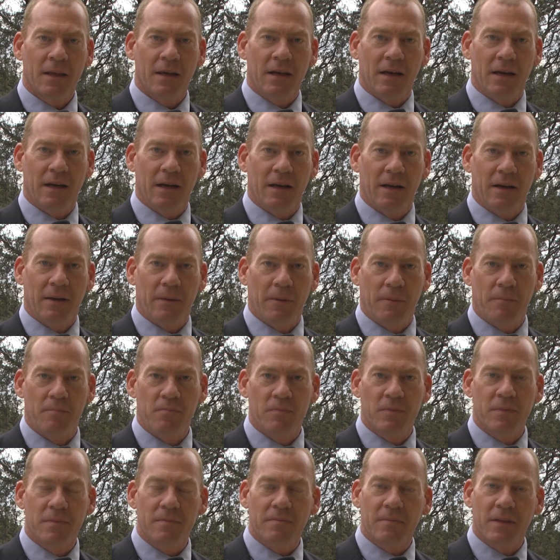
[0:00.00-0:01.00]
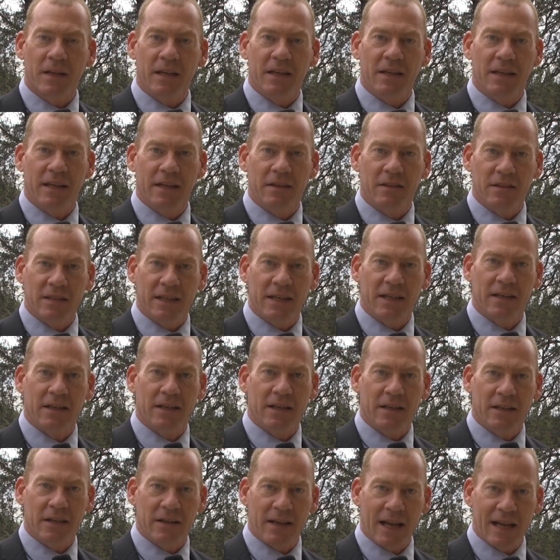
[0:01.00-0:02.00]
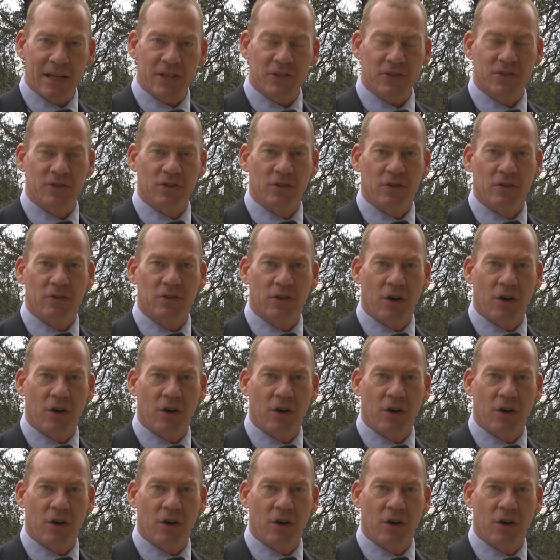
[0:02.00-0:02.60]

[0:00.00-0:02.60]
in Italy in a national